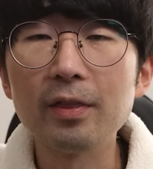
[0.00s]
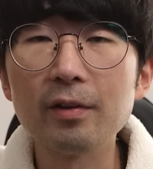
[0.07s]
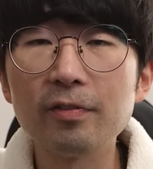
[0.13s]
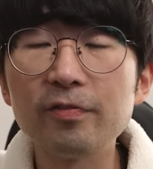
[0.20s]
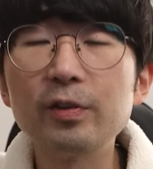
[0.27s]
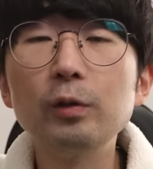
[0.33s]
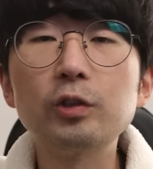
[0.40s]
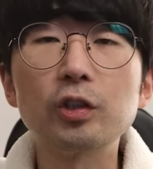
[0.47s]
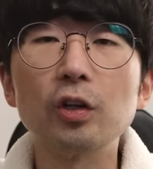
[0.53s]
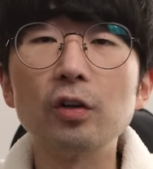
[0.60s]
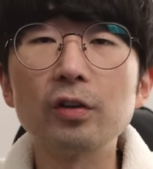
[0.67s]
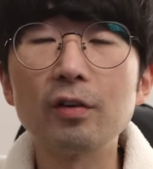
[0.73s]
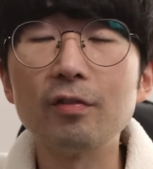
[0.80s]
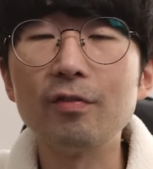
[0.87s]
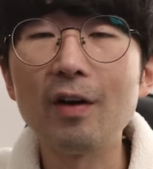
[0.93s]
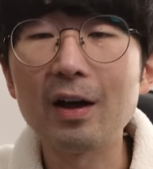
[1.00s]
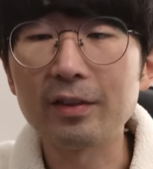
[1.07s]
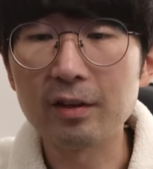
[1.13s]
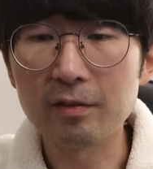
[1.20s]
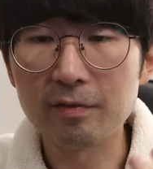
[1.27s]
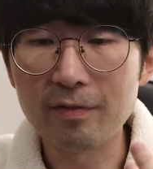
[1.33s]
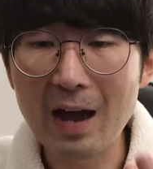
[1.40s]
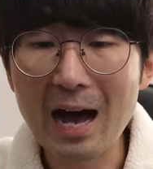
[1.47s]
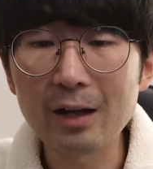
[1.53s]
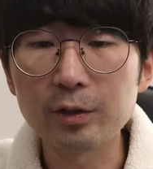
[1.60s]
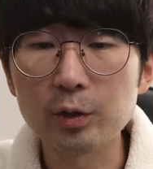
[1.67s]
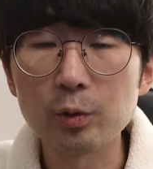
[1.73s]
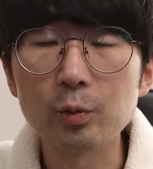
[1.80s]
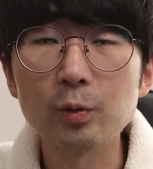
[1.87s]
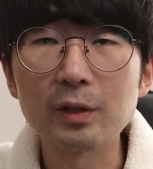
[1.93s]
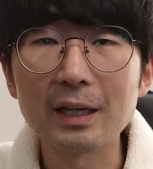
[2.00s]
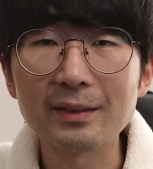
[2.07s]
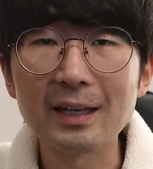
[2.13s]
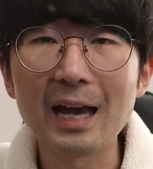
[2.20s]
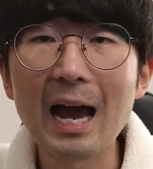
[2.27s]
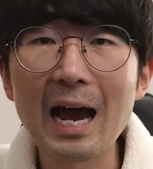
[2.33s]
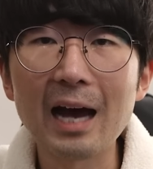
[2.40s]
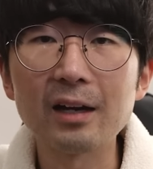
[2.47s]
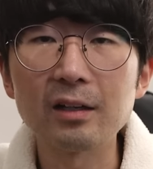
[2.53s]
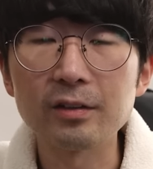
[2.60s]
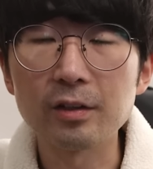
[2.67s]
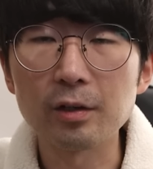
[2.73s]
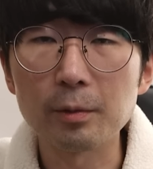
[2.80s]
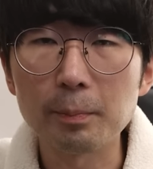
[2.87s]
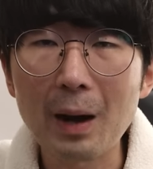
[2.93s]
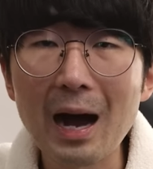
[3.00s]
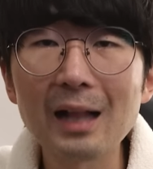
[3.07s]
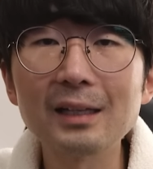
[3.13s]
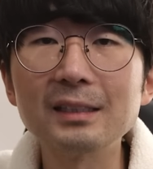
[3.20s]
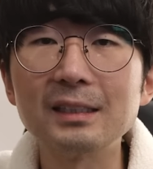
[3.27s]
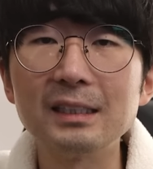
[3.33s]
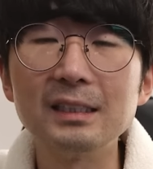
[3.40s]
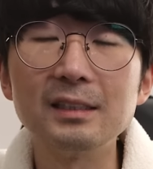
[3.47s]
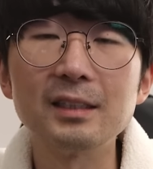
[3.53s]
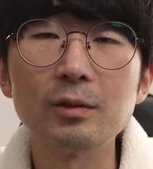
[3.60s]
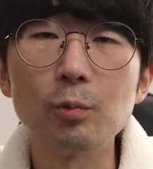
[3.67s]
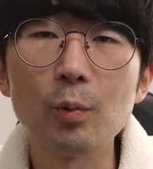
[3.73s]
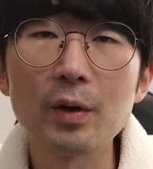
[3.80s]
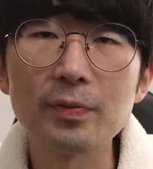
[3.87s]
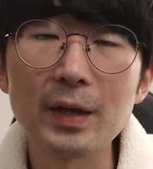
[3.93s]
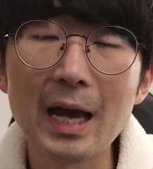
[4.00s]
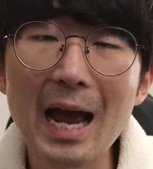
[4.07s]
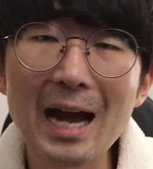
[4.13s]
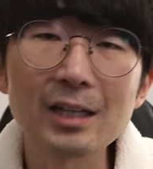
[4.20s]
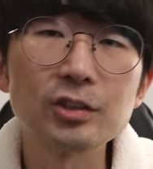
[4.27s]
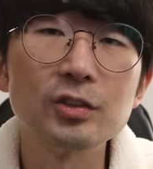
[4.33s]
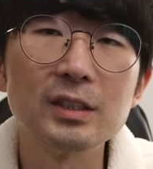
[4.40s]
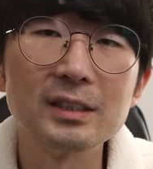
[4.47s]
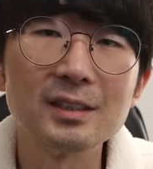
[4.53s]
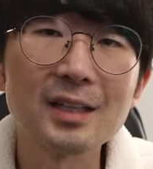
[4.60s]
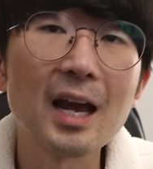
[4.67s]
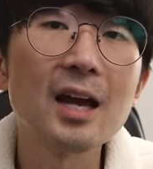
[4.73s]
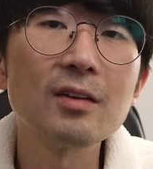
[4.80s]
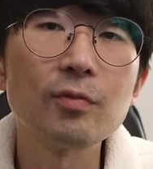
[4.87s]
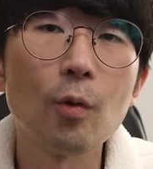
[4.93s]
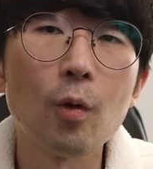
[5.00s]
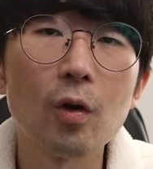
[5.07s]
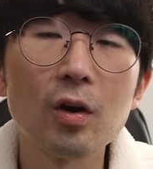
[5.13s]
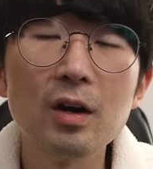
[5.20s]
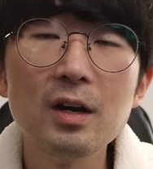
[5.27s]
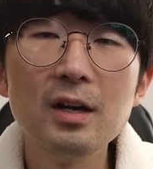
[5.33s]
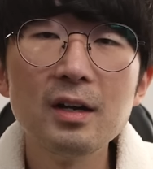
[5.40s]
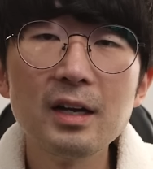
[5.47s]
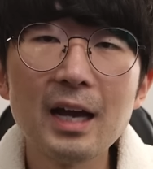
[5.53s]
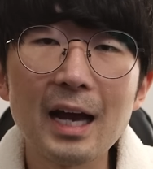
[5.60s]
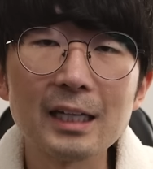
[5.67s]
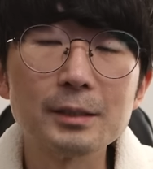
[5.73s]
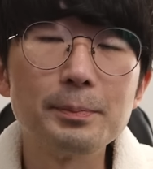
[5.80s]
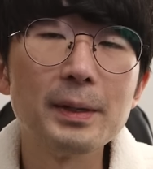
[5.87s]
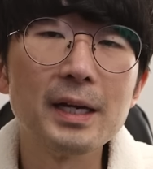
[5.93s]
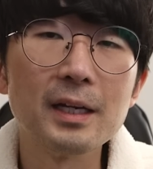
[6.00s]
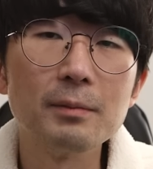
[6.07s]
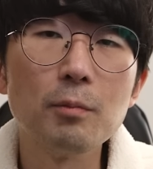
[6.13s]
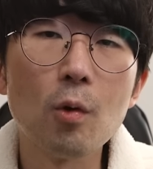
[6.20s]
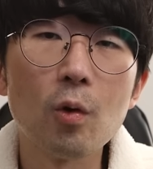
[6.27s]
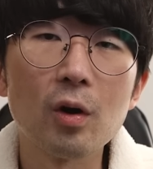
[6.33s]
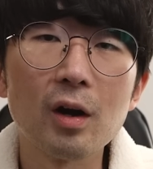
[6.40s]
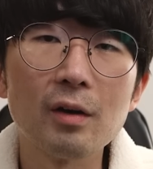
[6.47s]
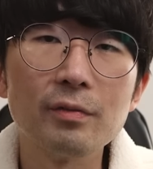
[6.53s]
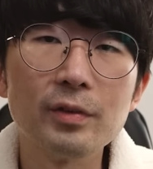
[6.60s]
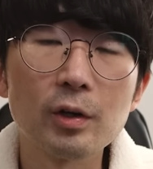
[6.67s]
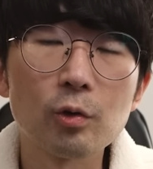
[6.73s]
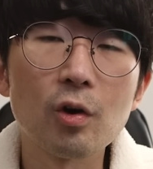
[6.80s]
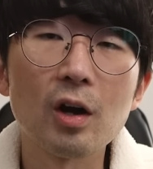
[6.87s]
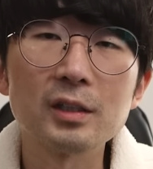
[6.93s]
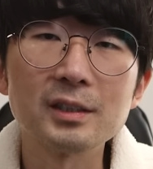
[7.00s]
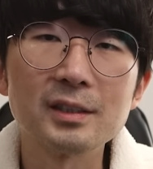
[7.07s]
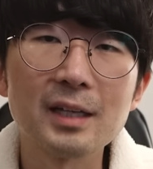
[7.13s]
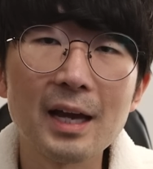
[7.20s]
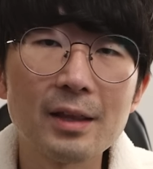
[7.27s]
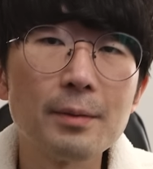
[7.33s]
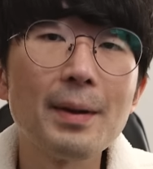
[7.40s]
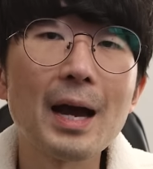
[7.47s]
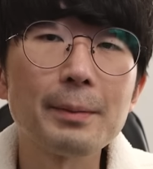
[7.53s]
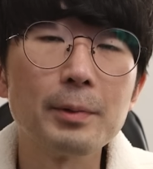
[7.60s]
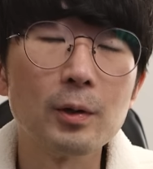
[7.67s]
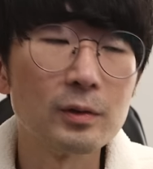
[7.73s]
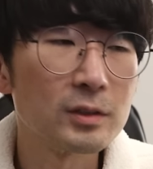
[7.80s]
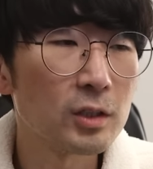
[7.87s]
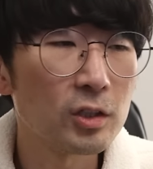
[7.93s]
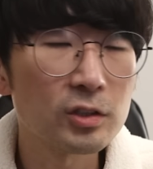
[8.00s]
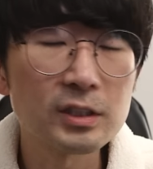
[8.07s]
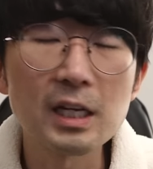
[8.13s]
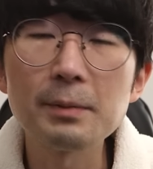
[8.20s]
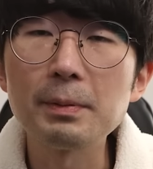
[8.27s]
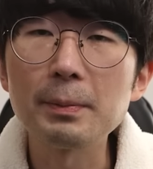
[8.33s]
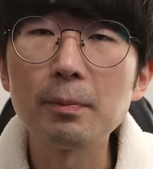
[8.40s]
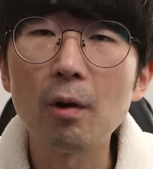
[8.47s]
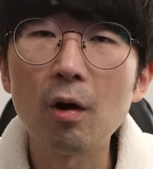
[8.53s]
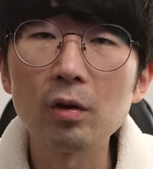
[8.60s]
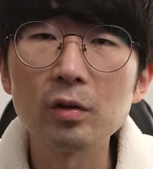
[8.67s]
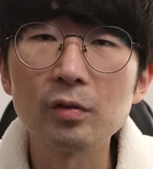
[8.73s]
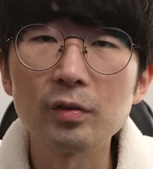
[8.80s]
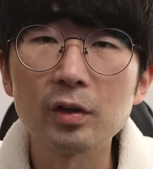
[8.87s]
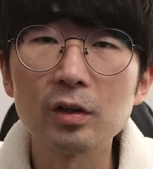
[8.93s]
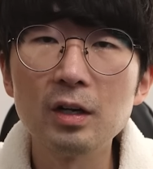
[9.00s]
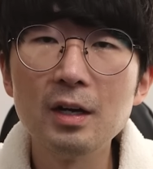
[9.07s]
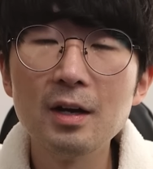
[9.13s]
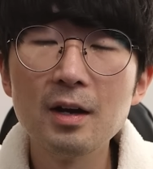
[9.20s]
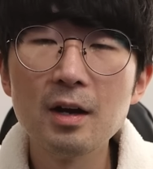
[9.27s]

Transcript: the future, the value that they add, their policies and what they actually stand for as being more of the crux and the backbone. So you're seeing people all over